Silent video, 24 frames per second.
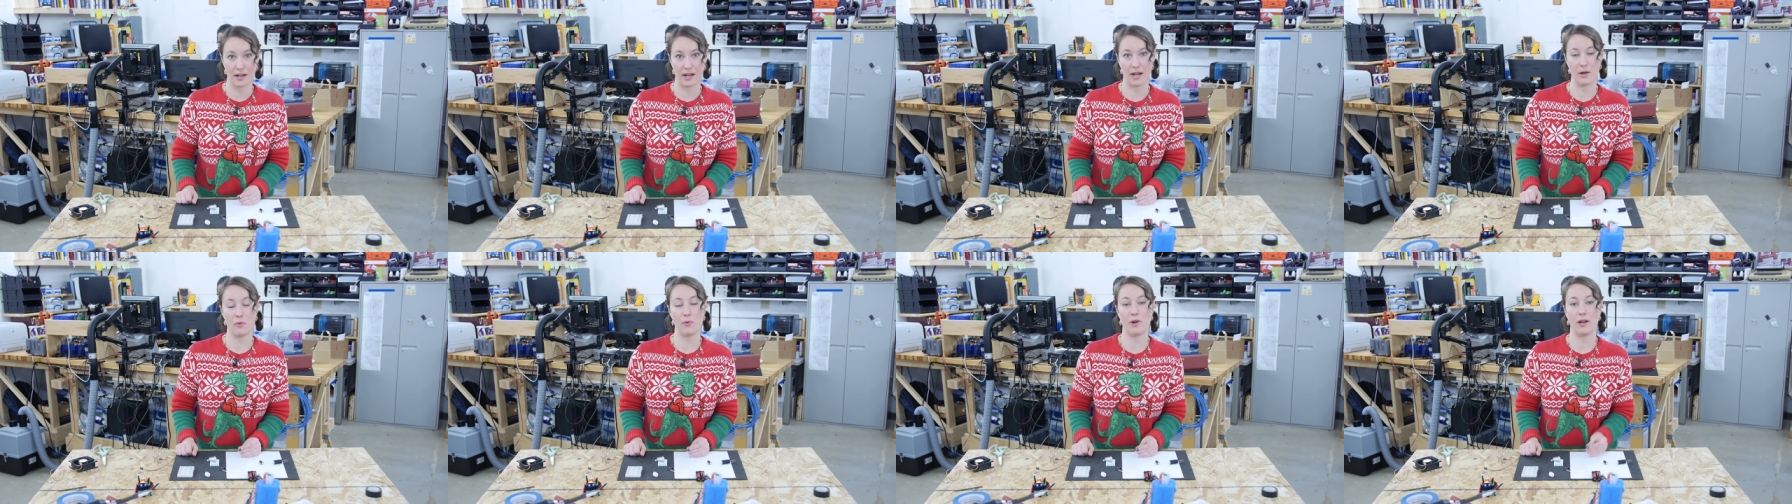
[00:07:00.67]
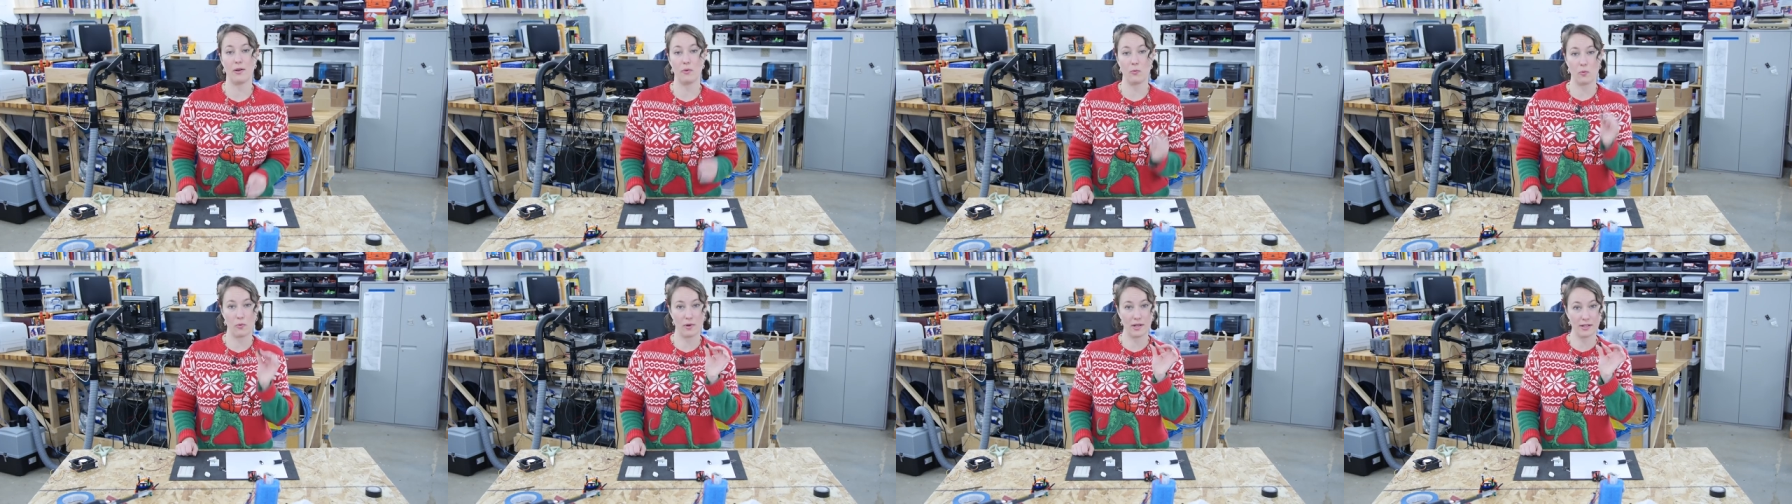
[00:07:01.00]
I
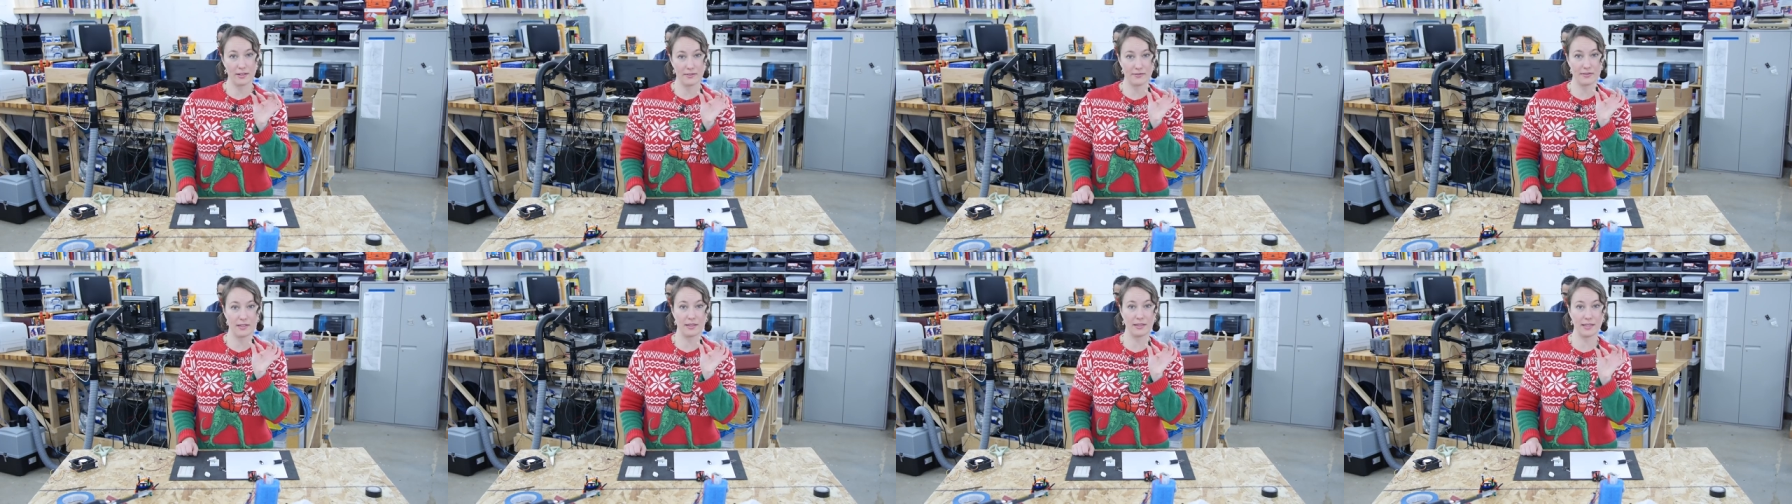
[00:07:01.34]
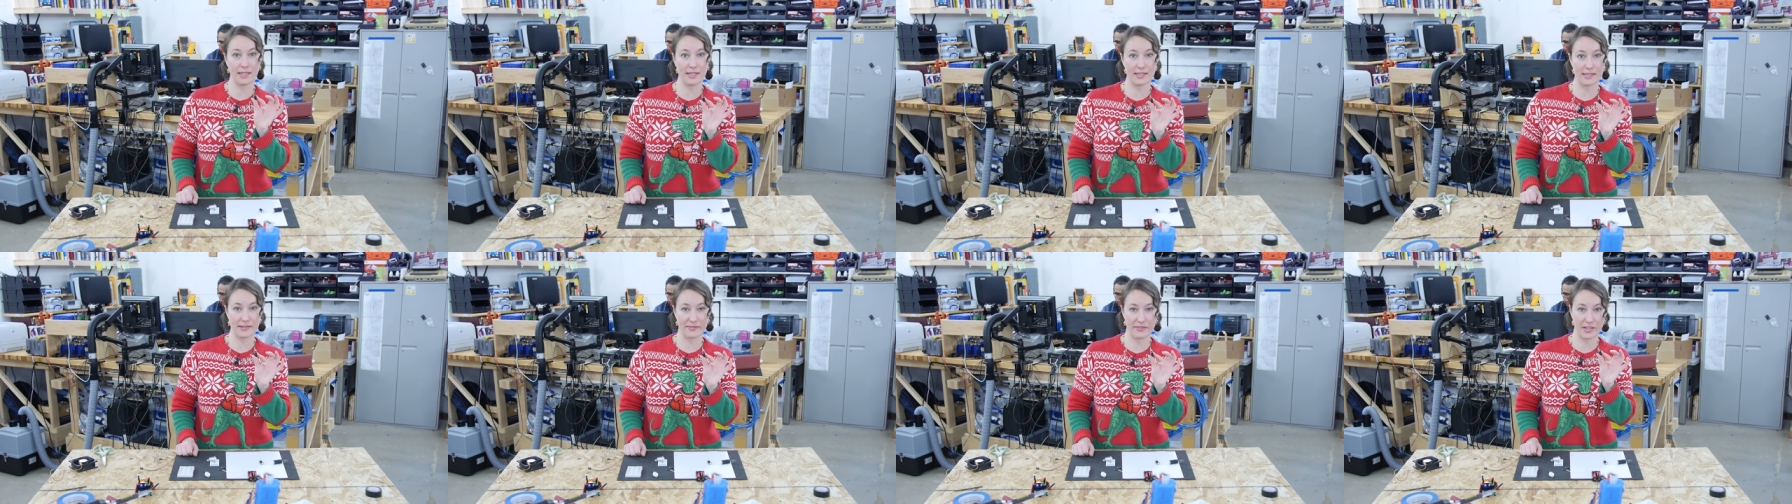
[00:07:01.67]
want one of the
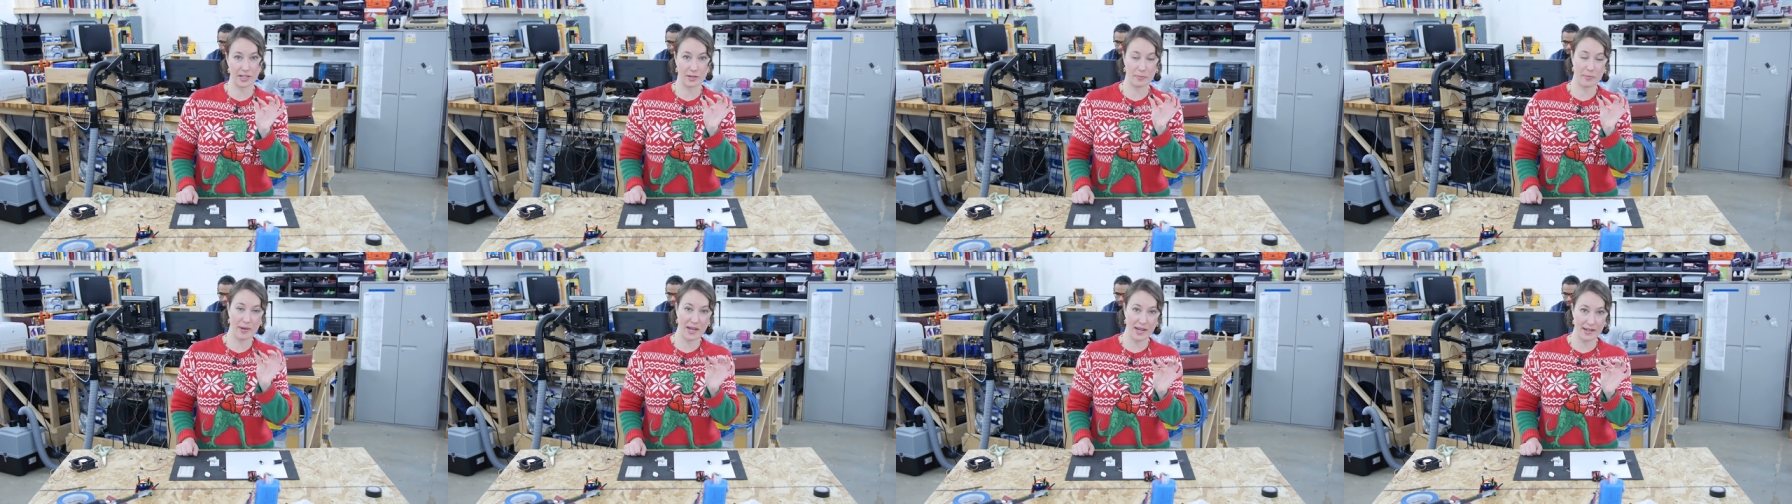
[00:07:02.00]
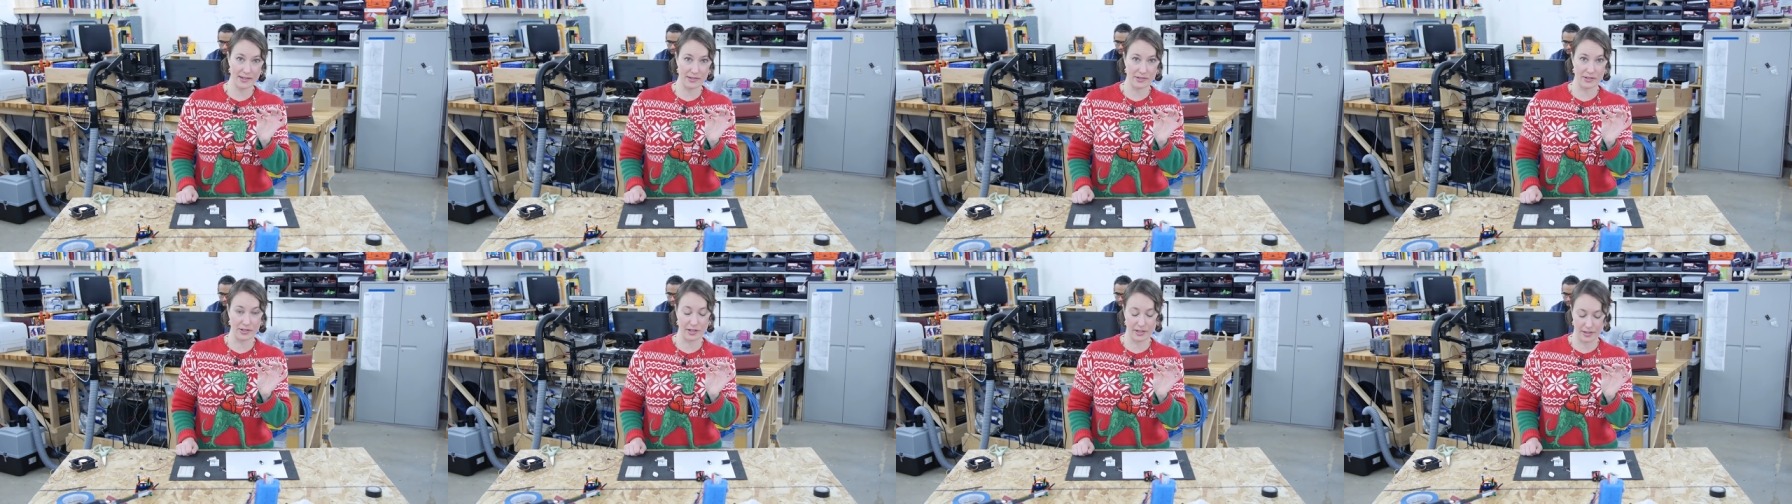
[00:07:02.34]
leads of the
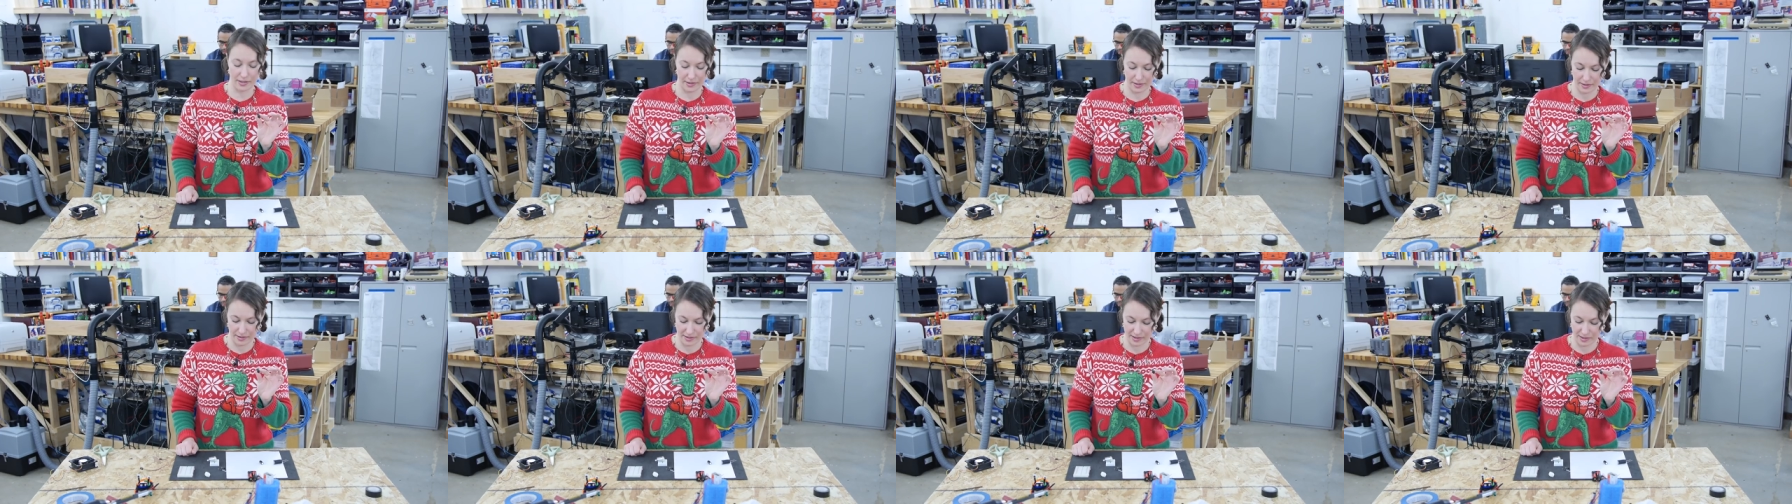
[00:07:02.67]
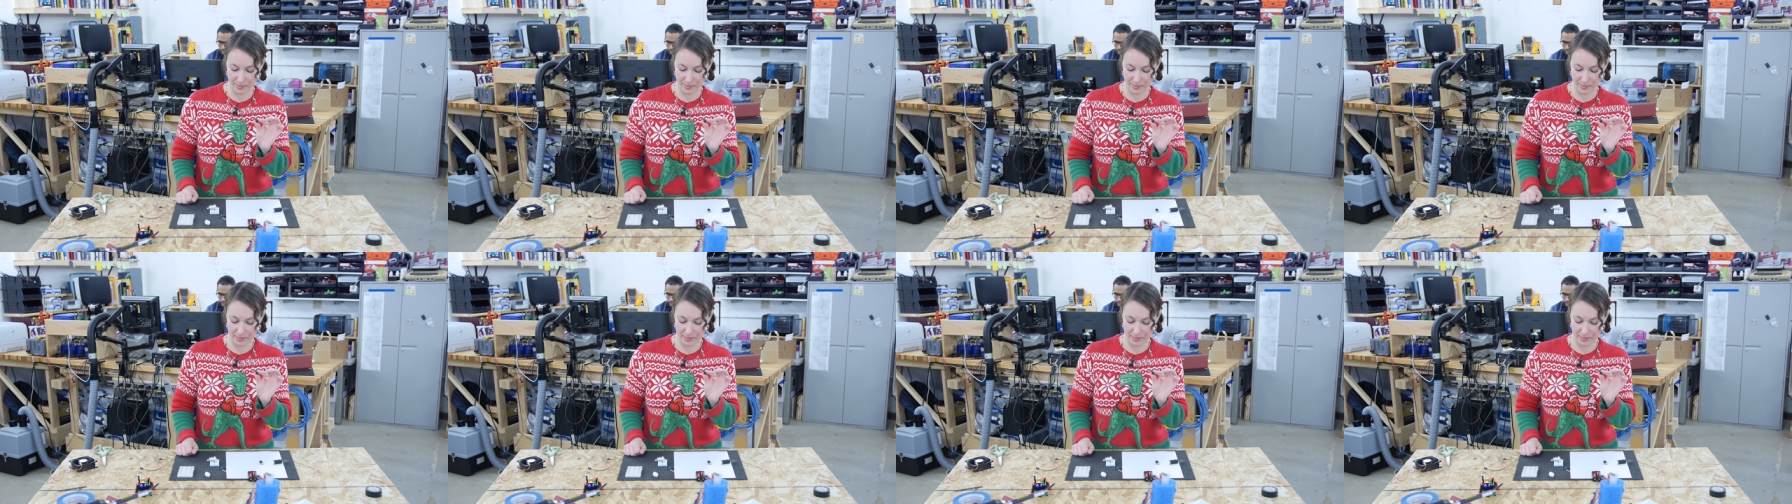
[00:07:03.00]
capacitor